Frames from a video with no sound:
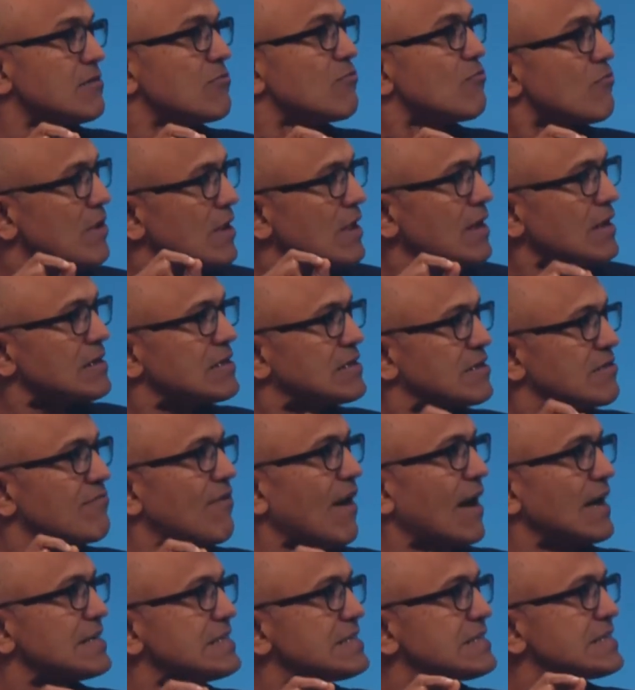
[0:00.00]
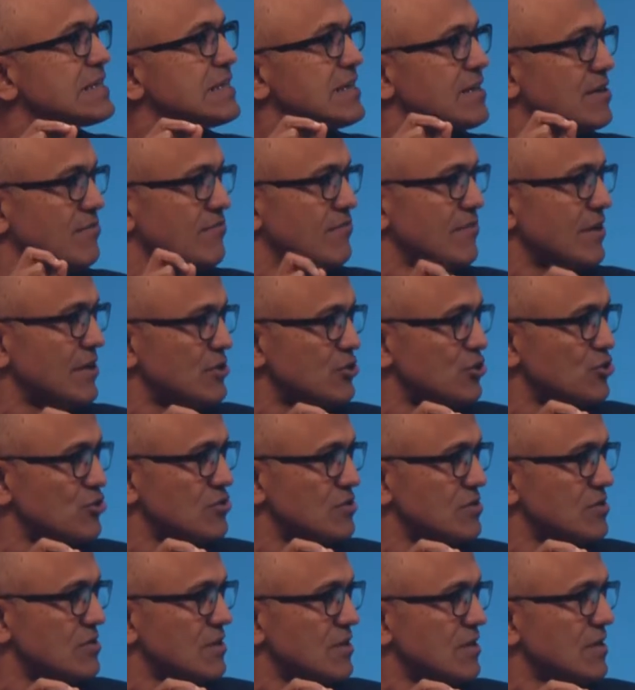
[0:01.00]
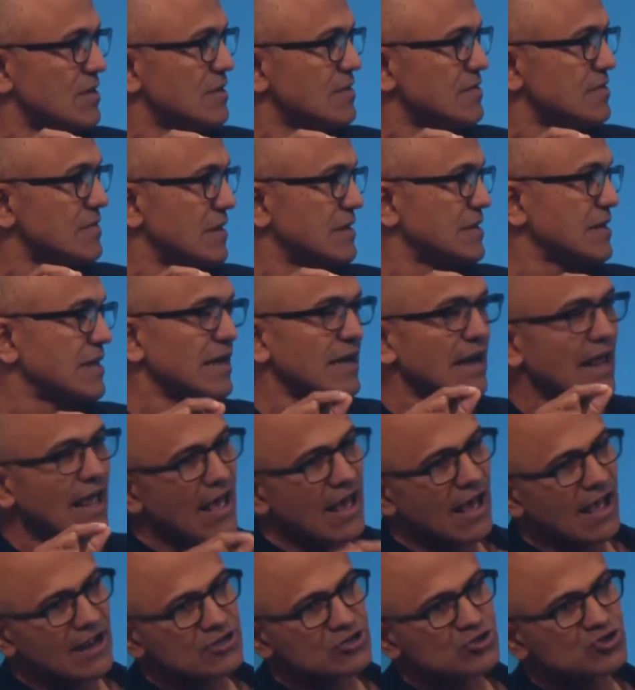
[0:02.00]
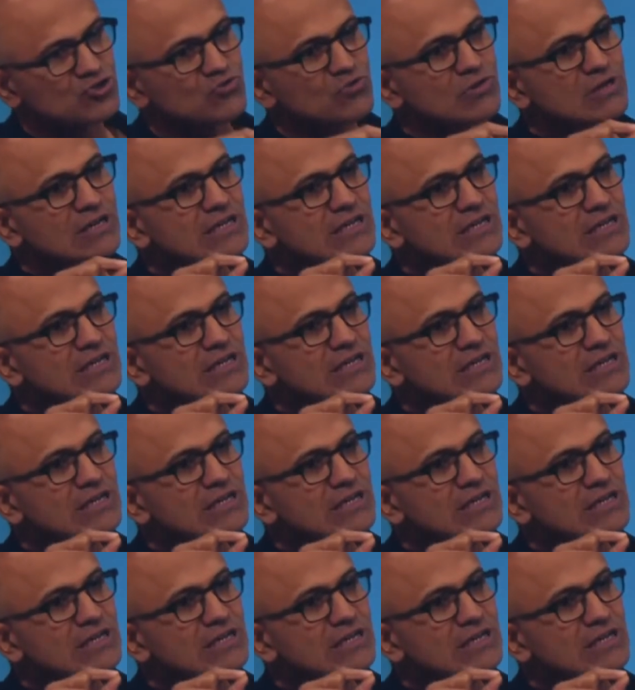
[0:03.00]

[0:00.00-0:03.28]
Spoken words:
real device innovation that can actually